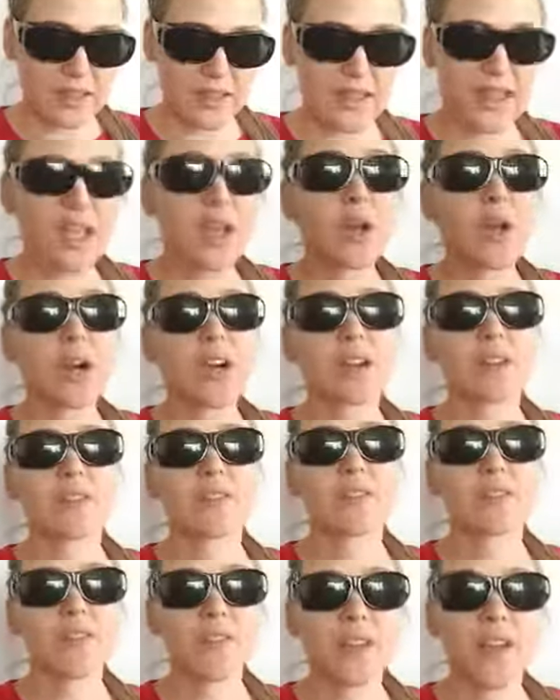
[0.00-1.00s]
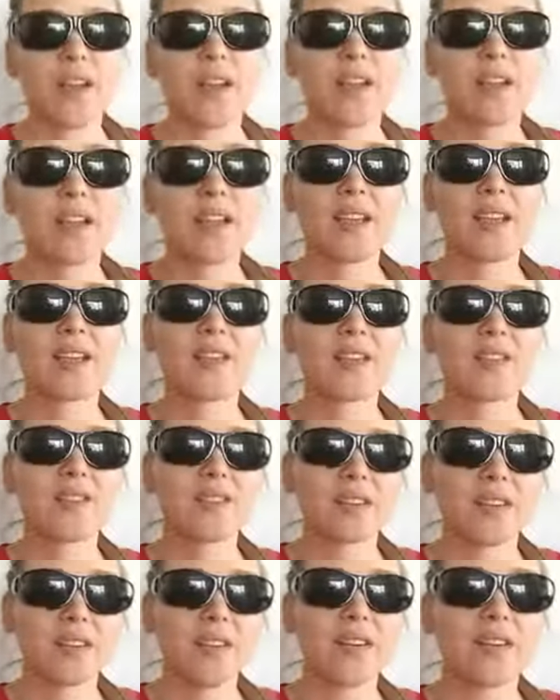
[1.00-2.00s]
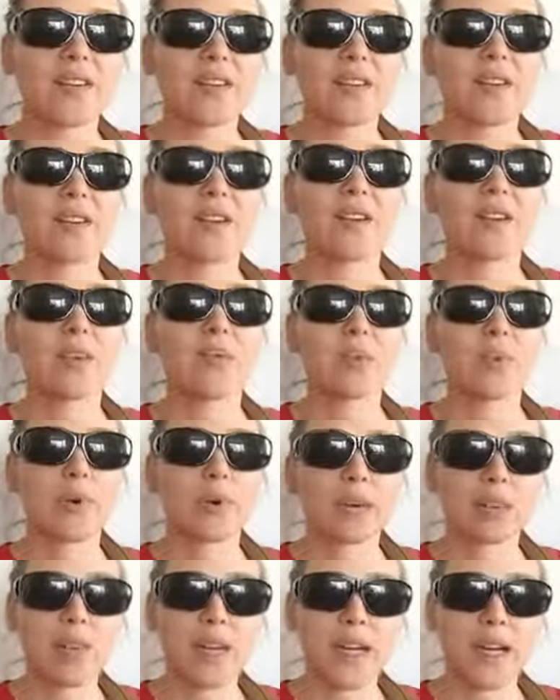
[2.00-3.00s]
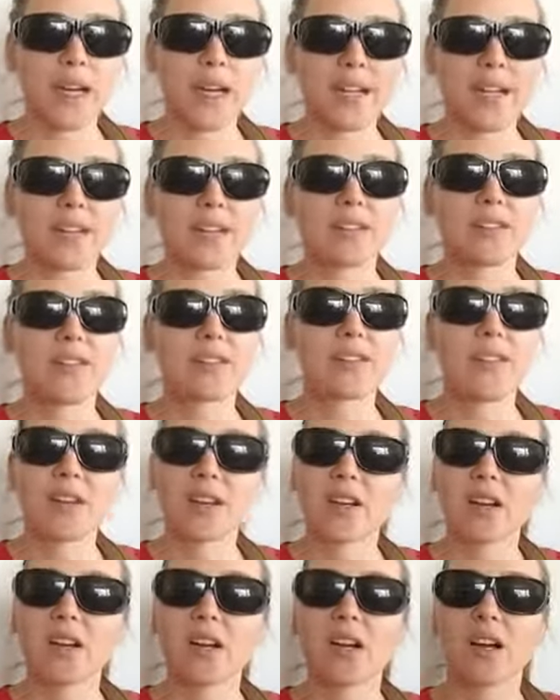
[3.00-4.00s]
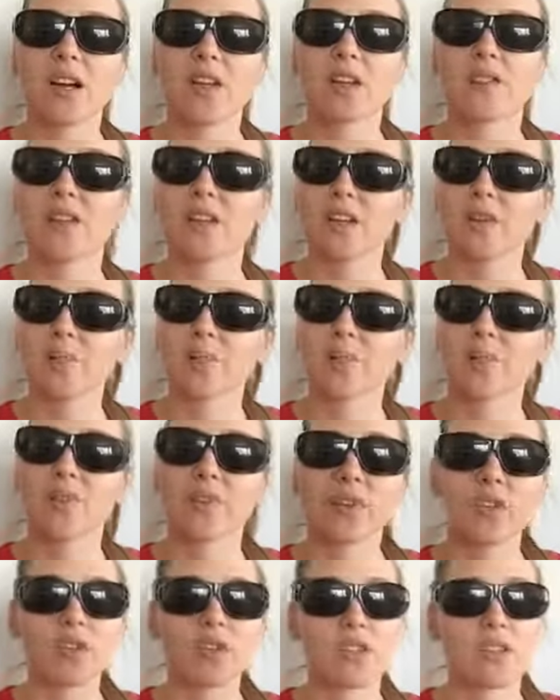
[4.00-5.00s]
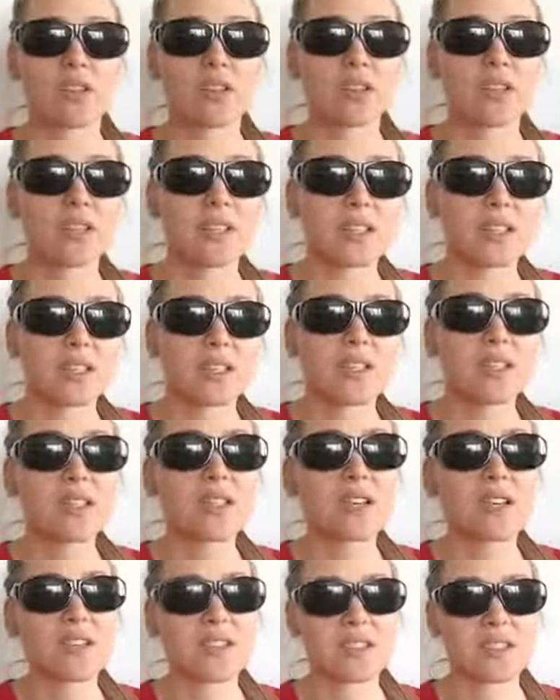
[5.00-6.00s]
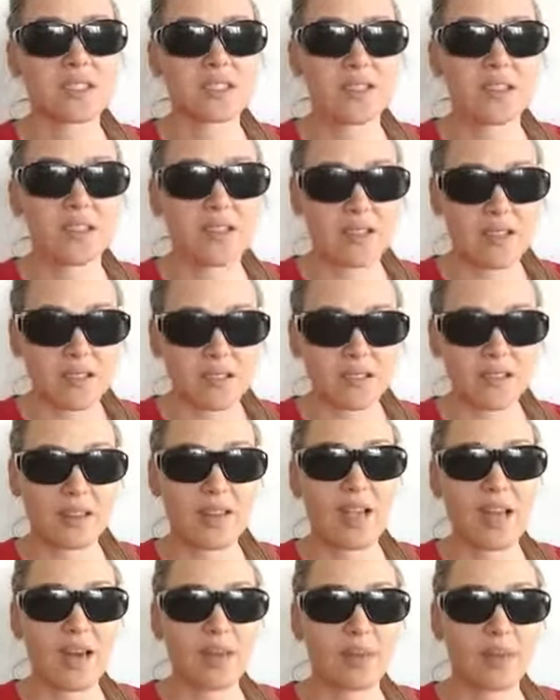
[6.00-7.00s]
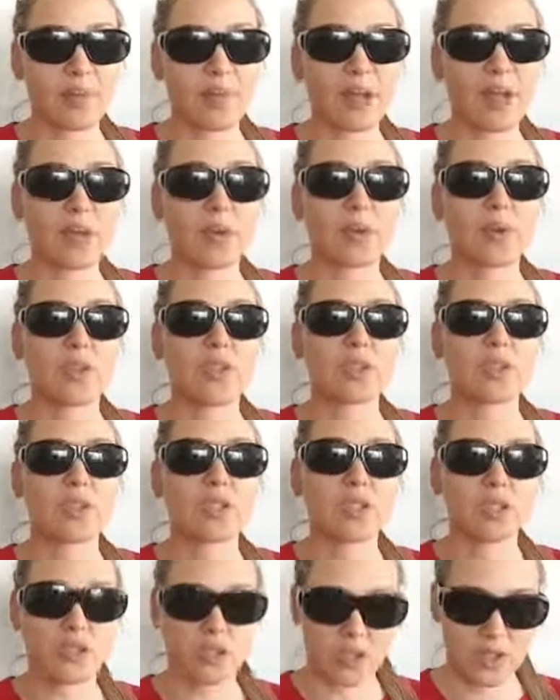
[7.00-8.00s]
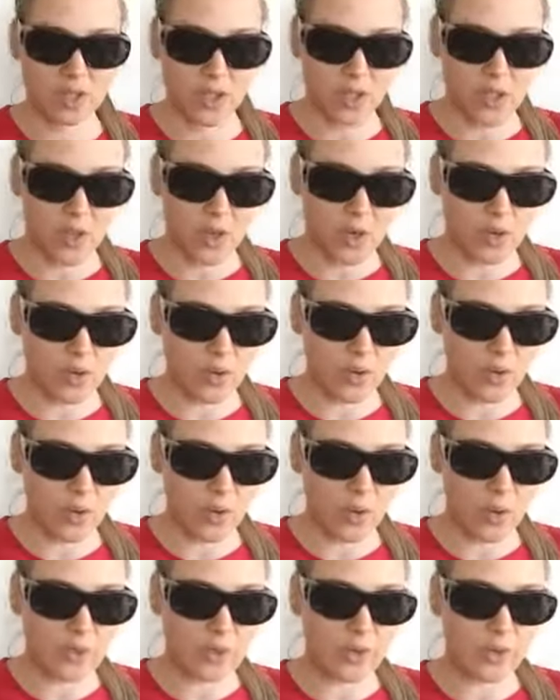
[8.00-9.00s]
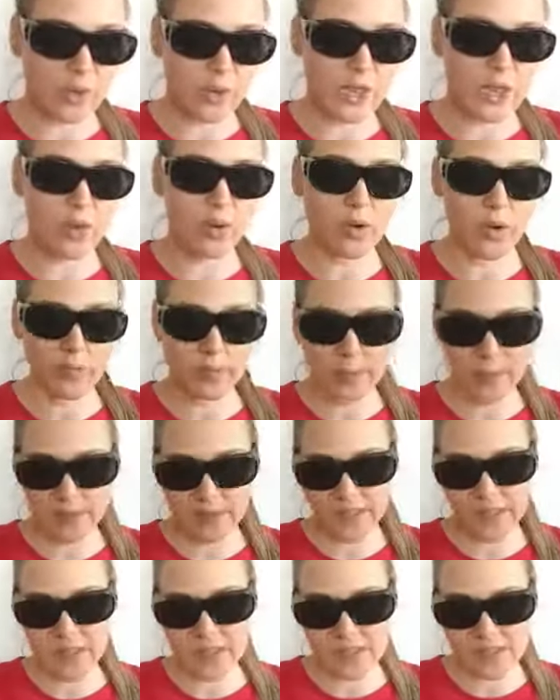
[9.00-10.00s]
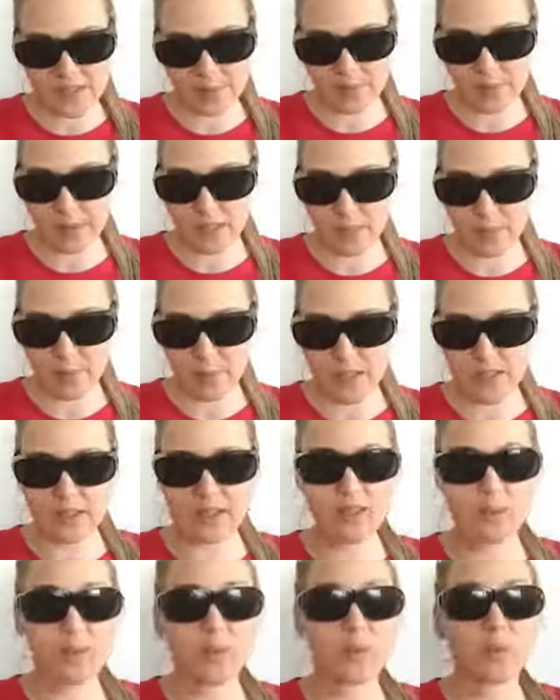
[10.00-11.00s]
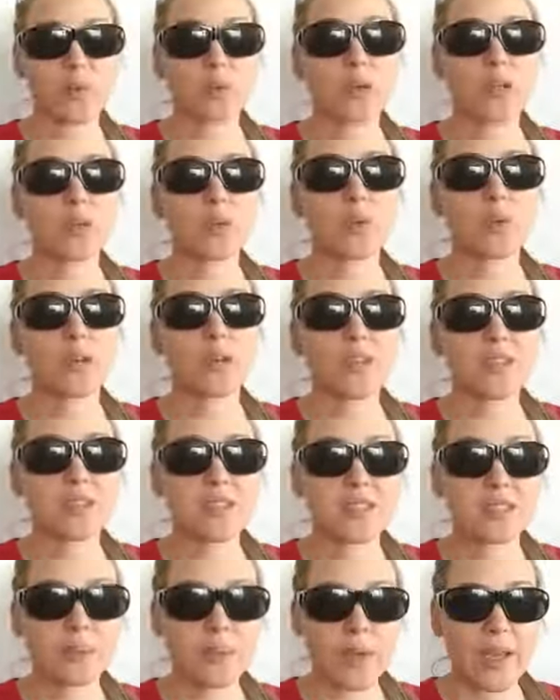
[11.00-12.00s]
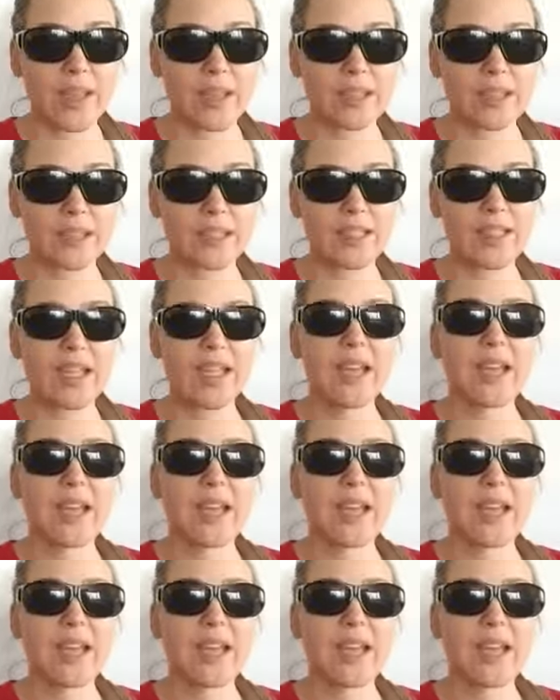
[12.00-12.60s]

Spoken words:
They are very, very polite, very kind, very professional. They did answer a lot of my questions on the pre-op. They explained me a little bit what to expect,